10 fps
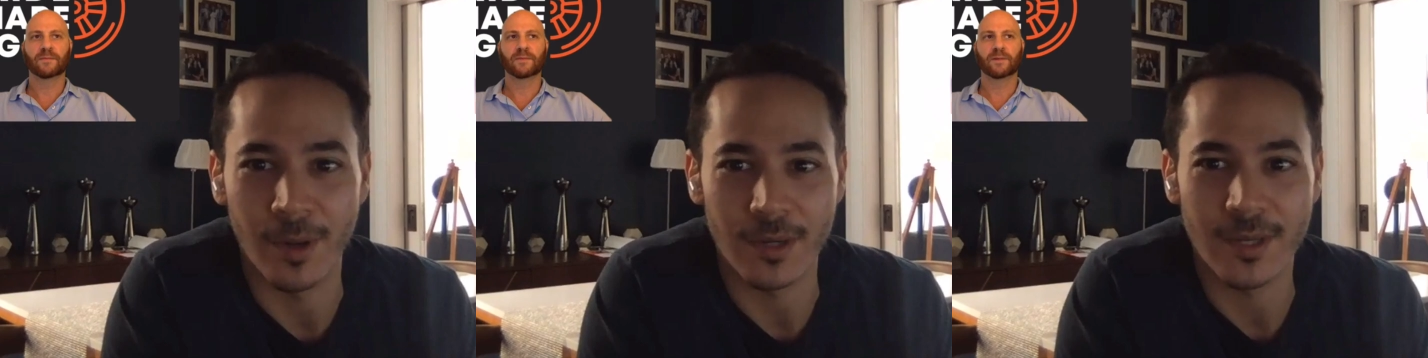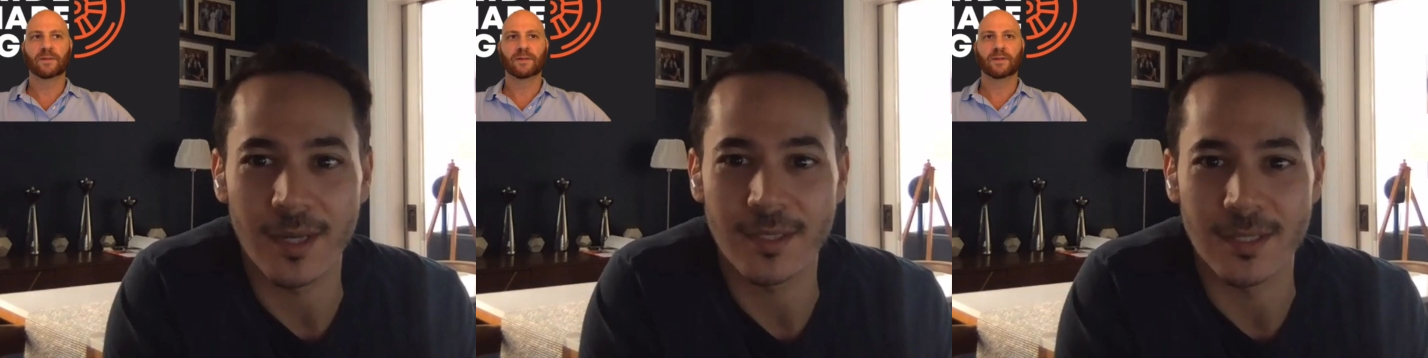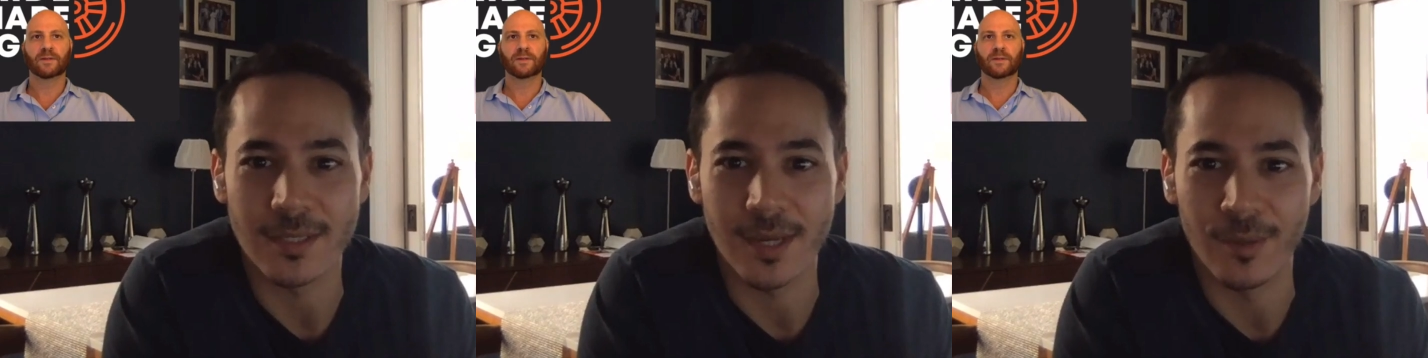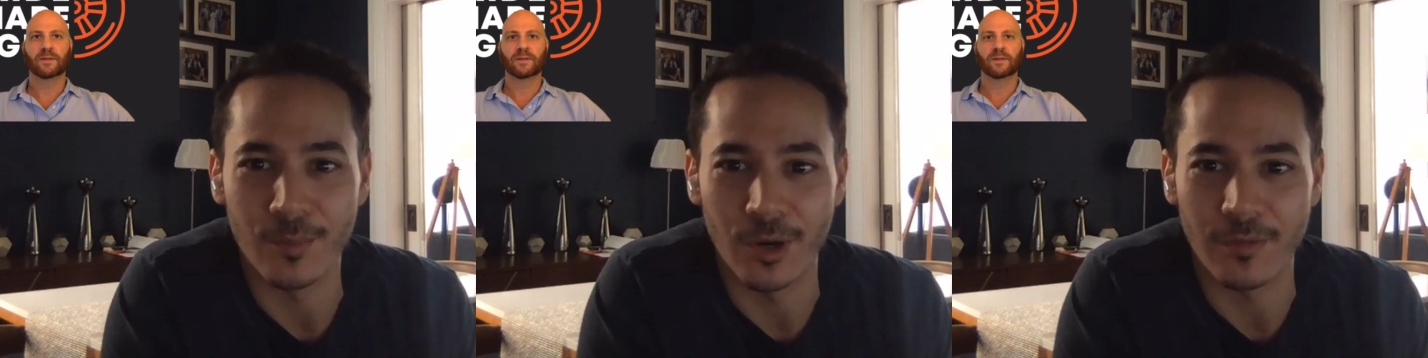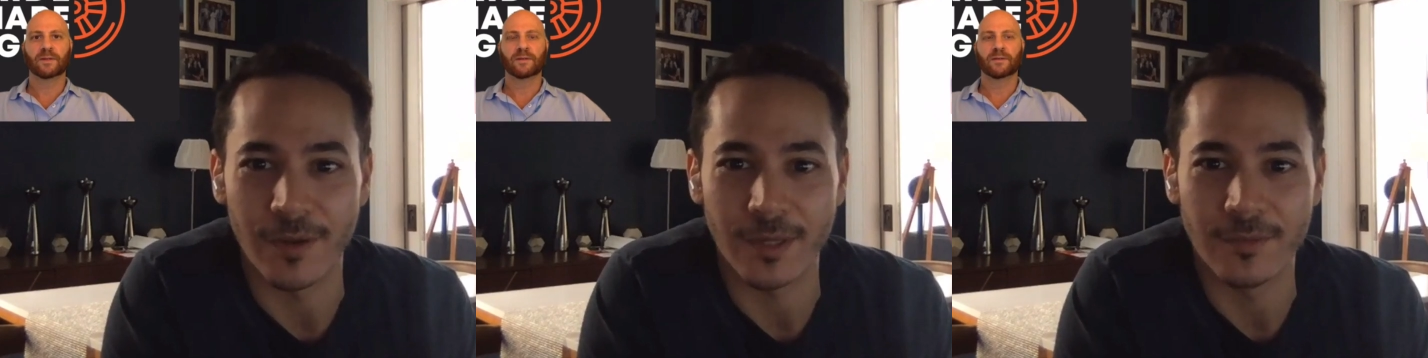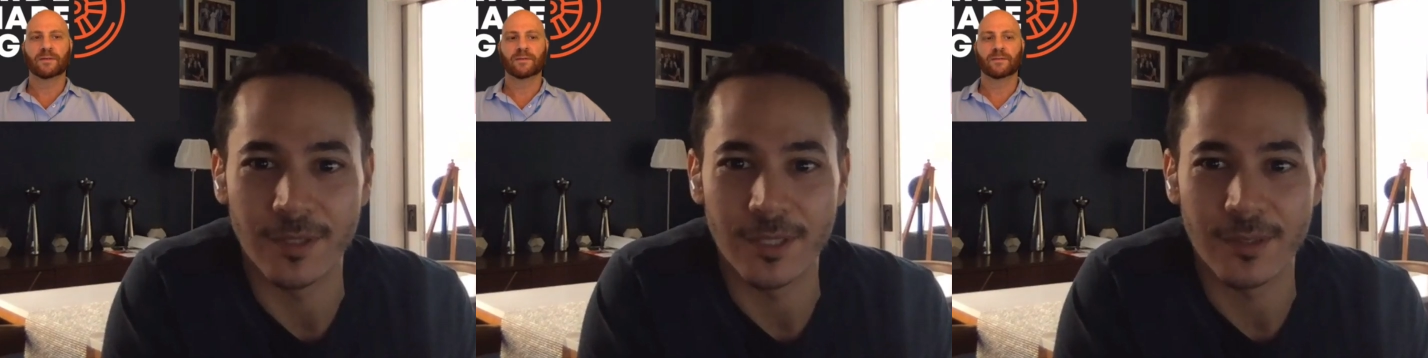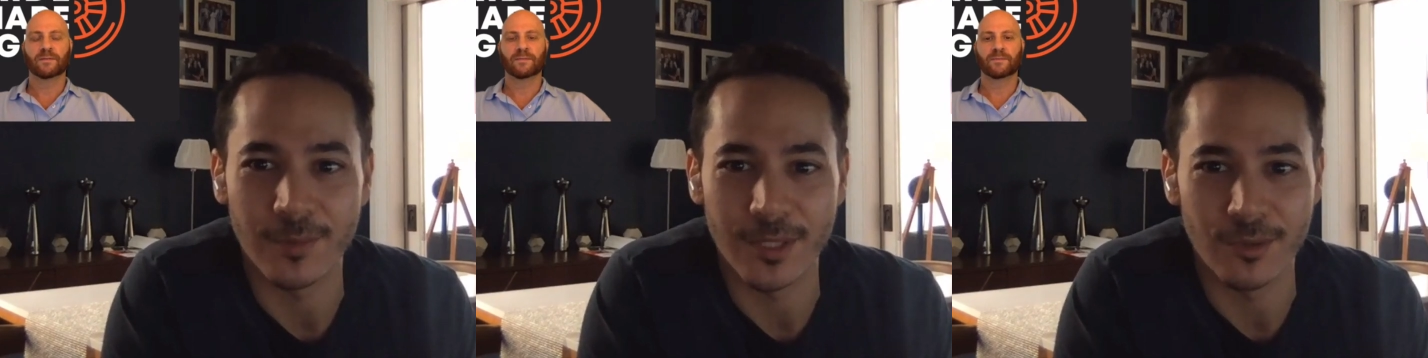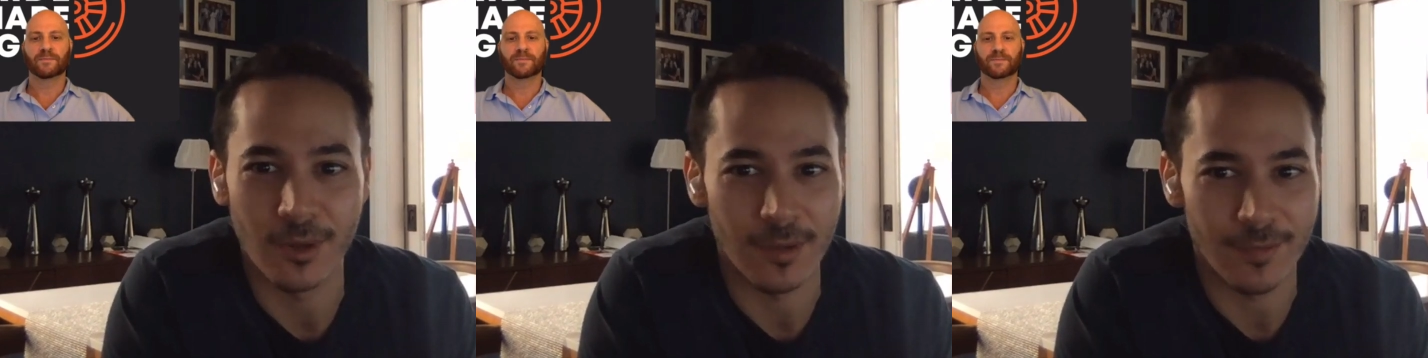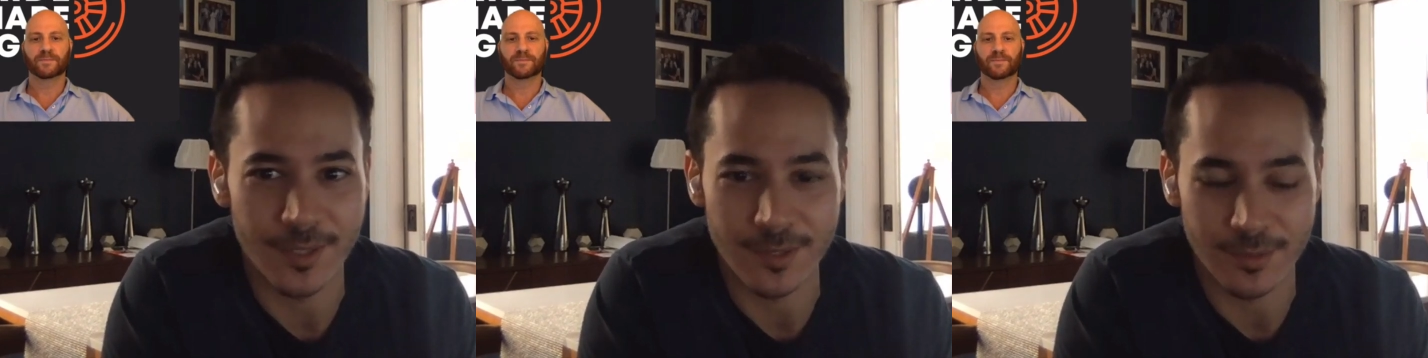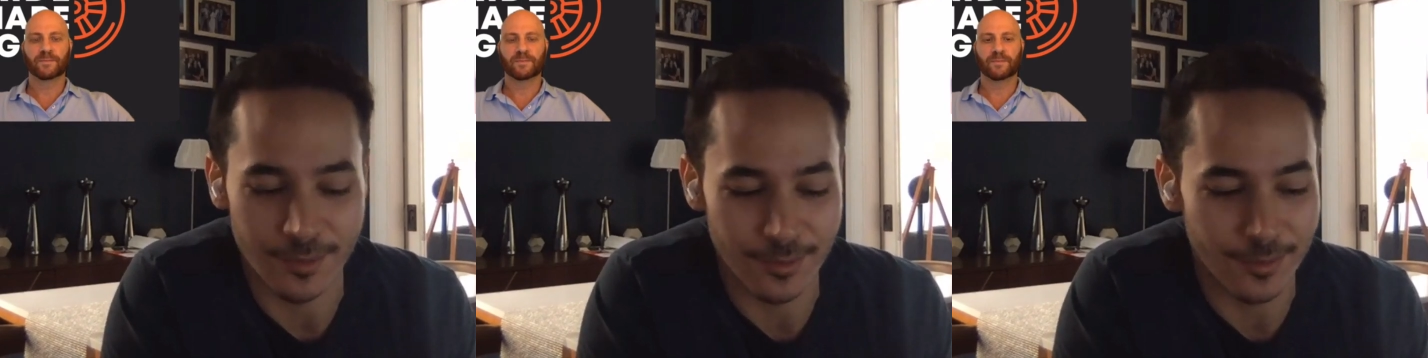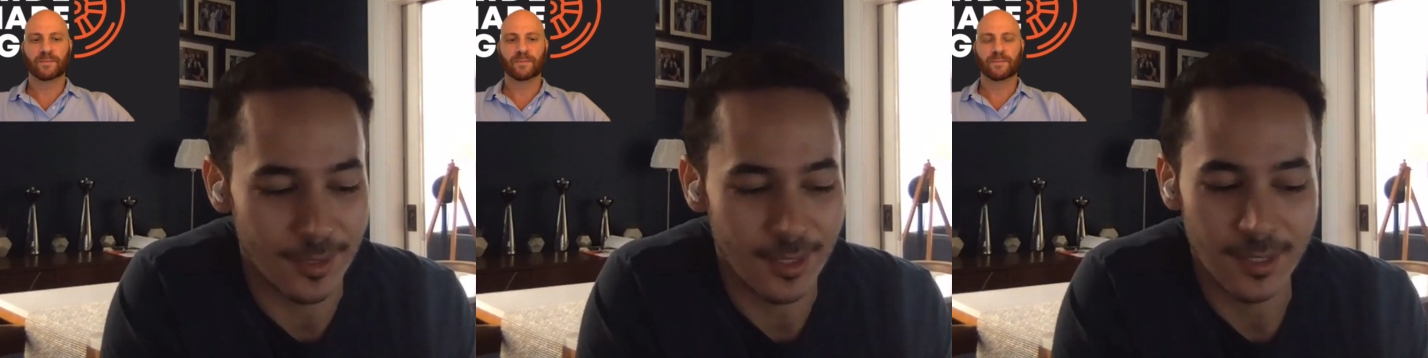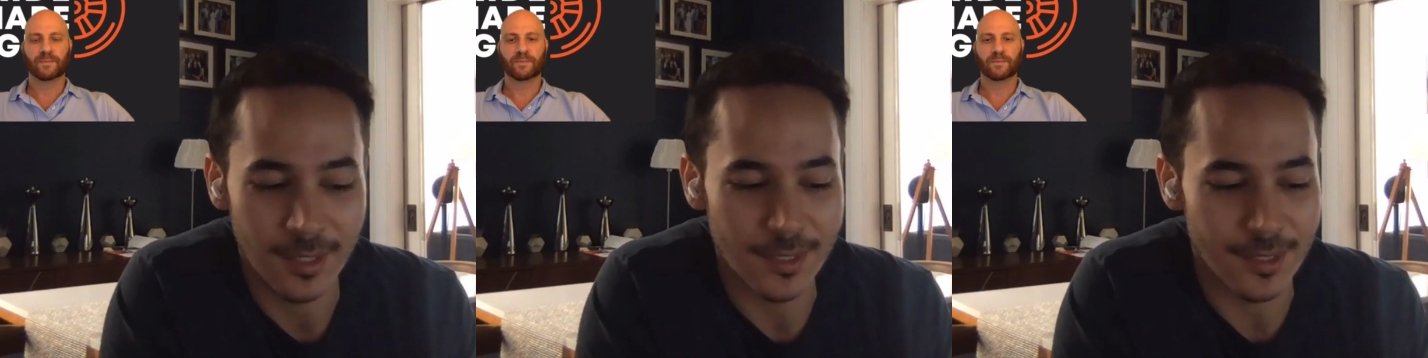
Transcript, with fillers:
Speaker 1: bottlenecks and scale more effectively. And we do all of this through a